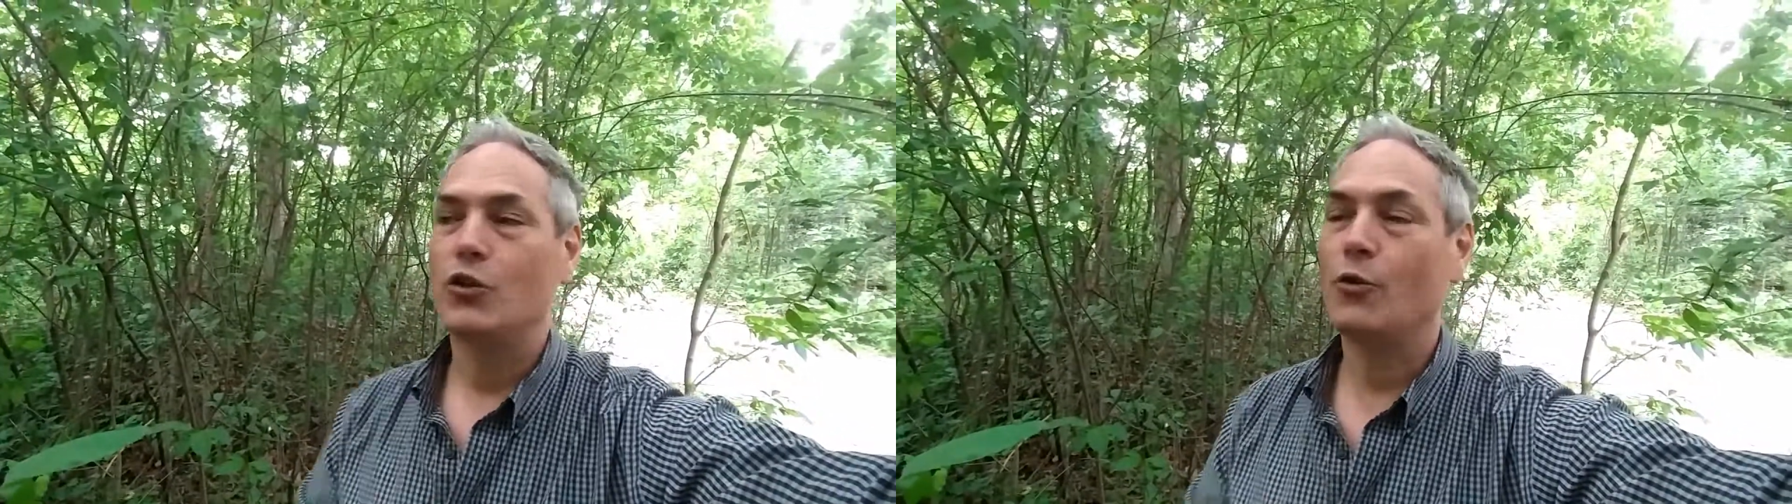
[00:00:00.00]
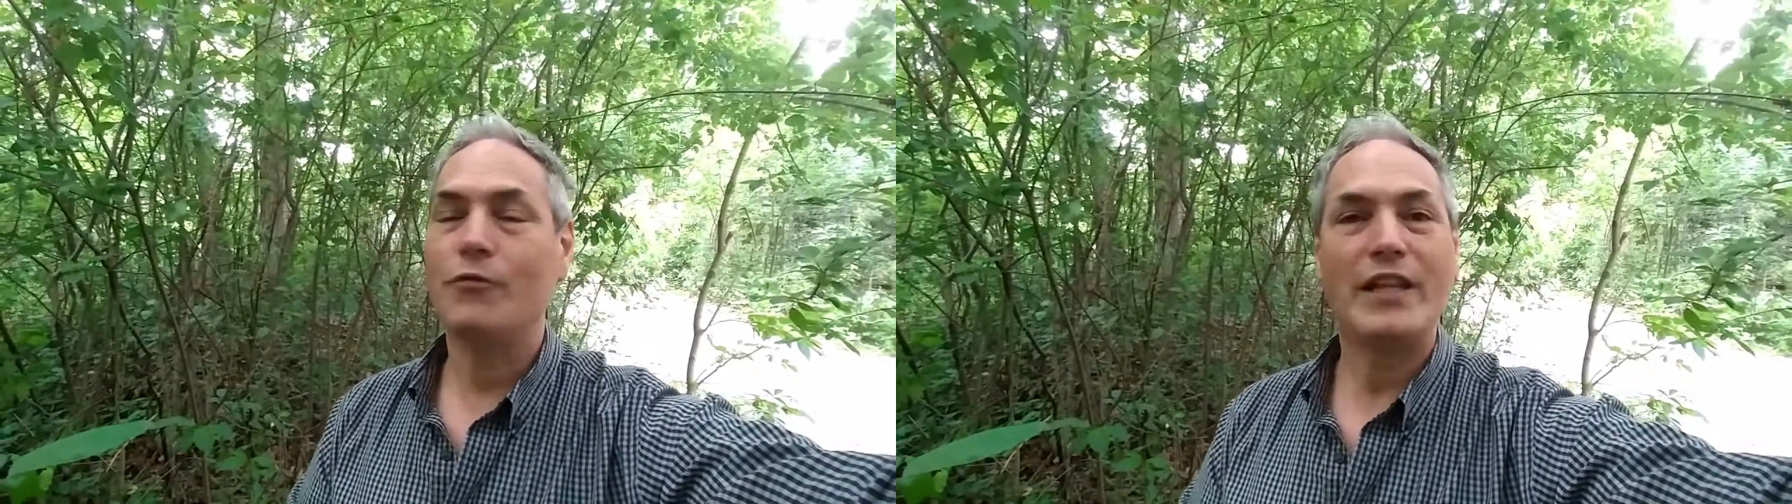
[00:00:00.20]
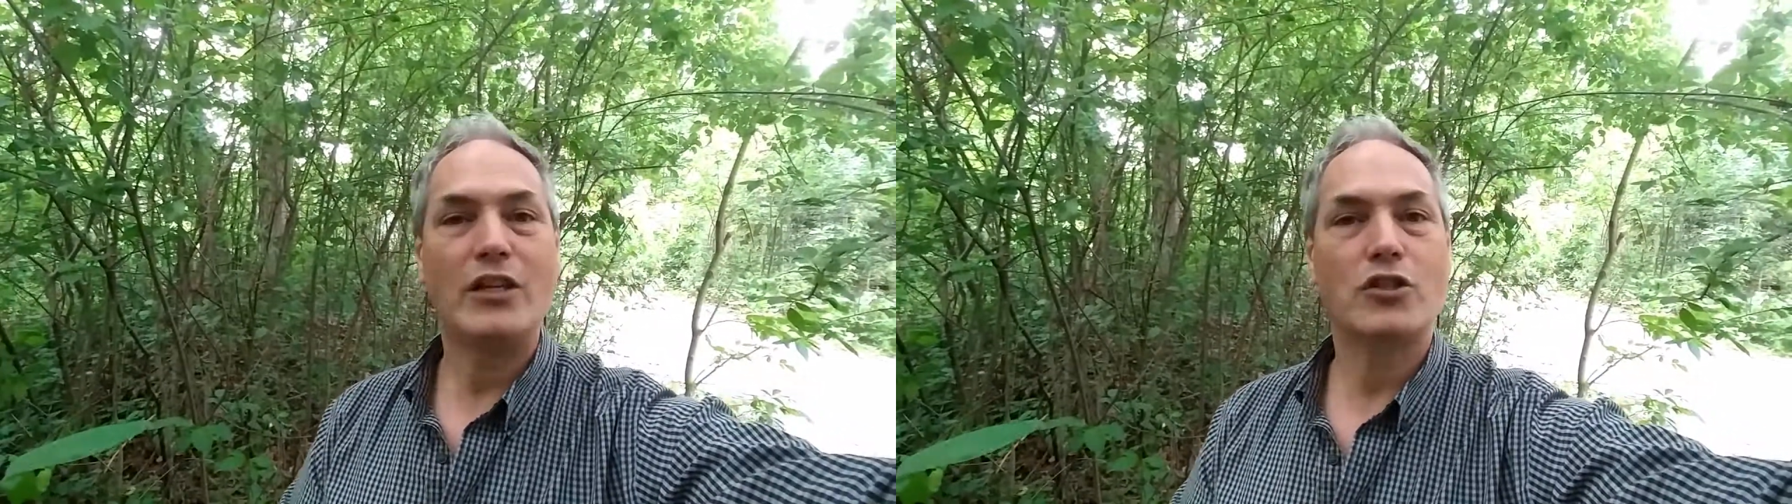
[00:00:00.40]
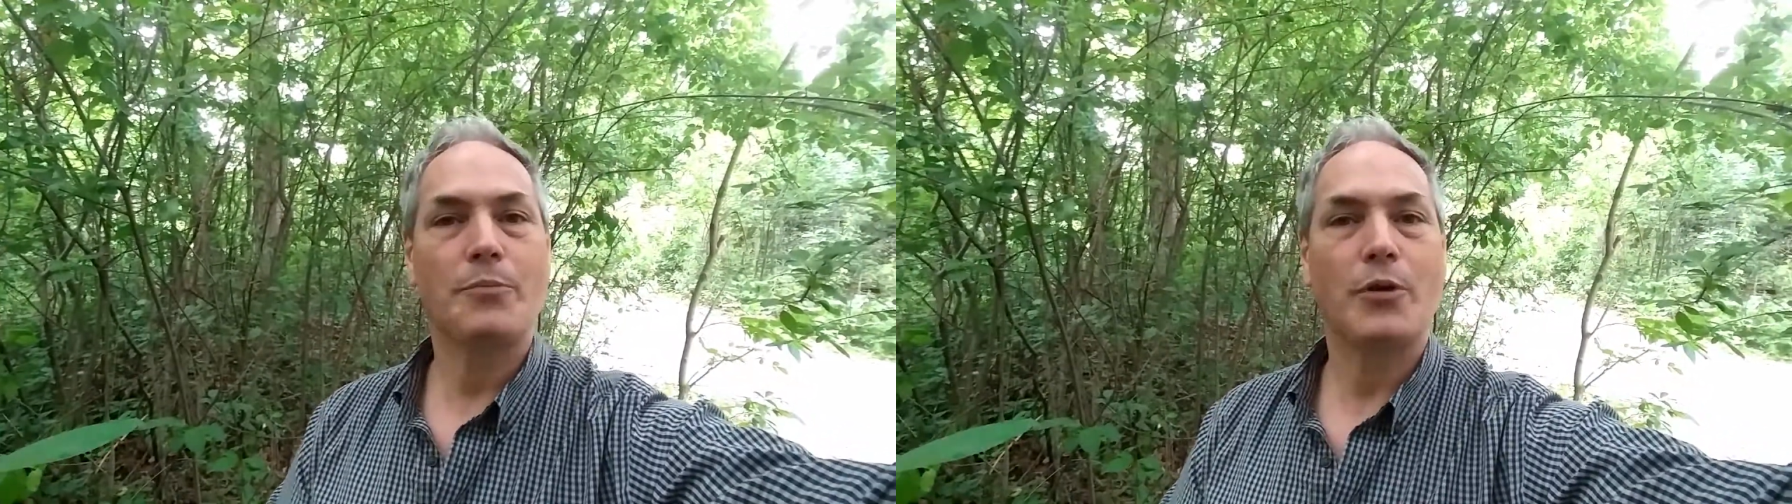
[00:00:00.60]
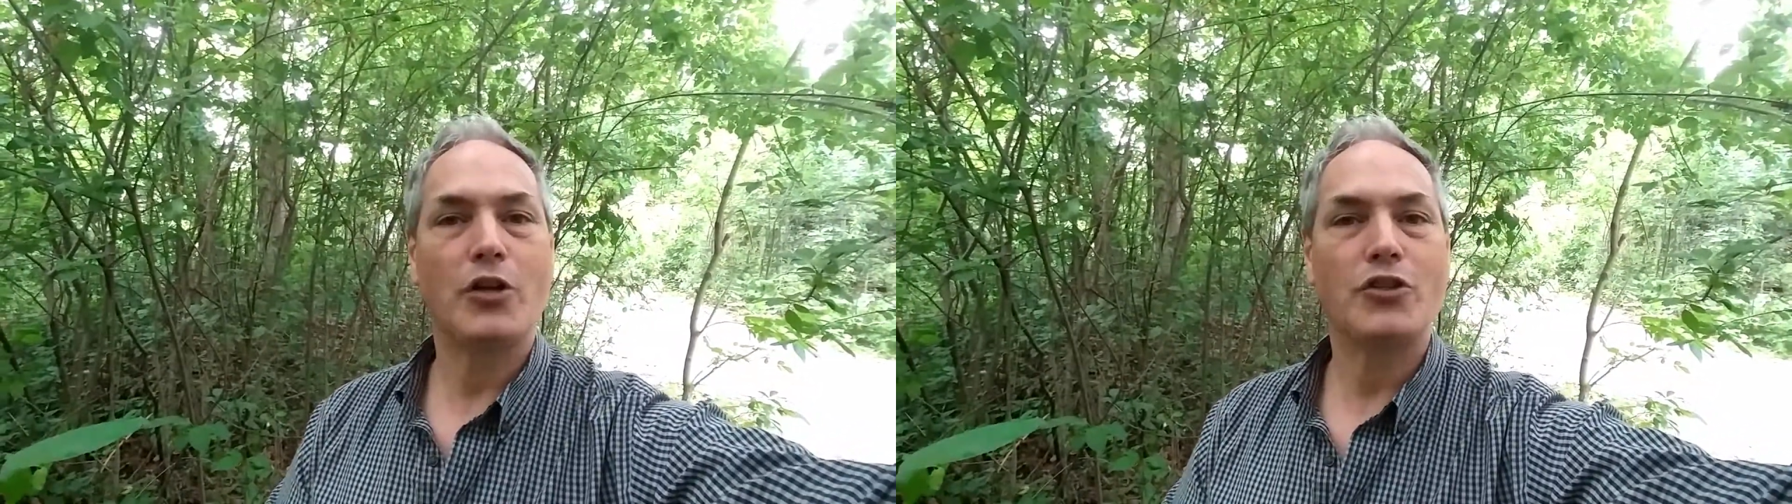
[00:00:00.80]
to finish the
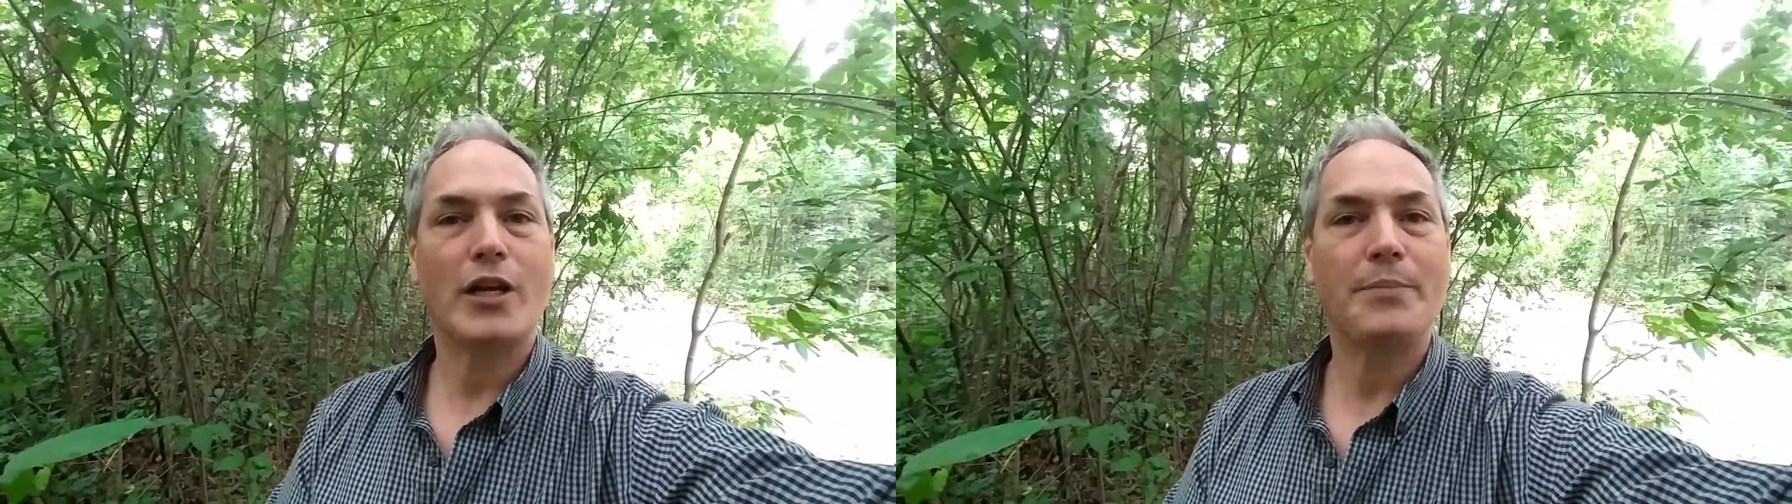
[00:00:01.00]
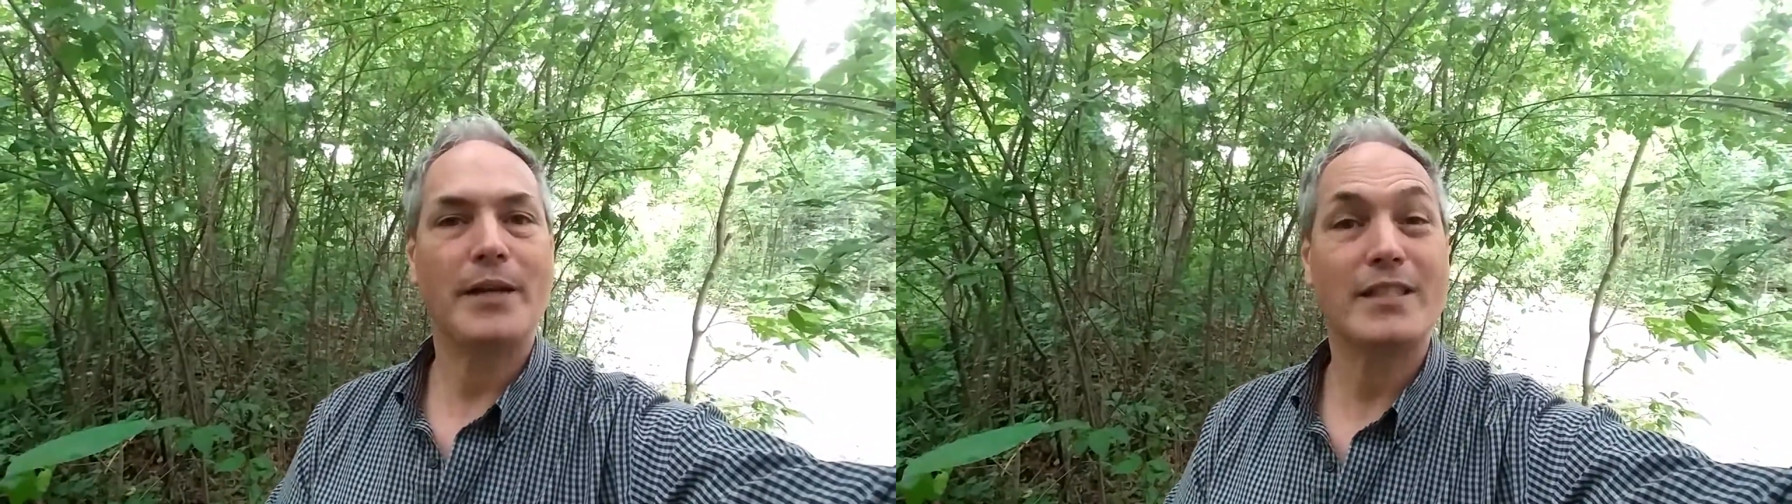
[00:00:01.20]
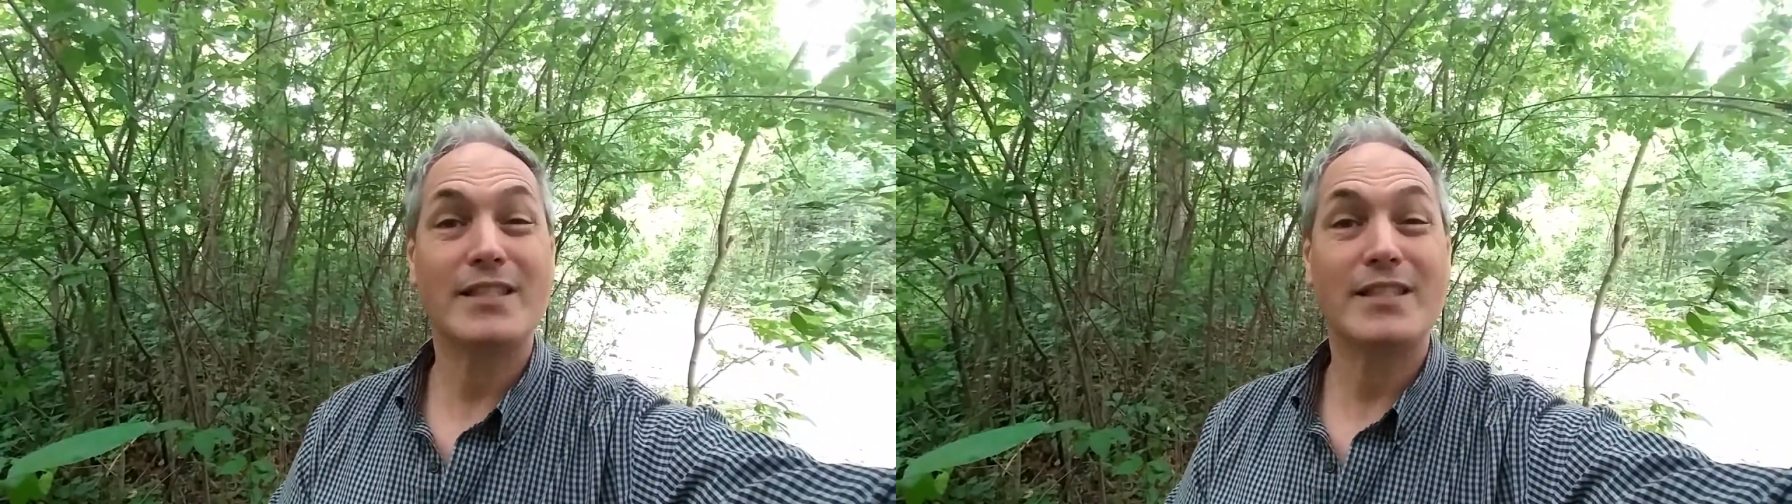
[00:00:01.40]
project because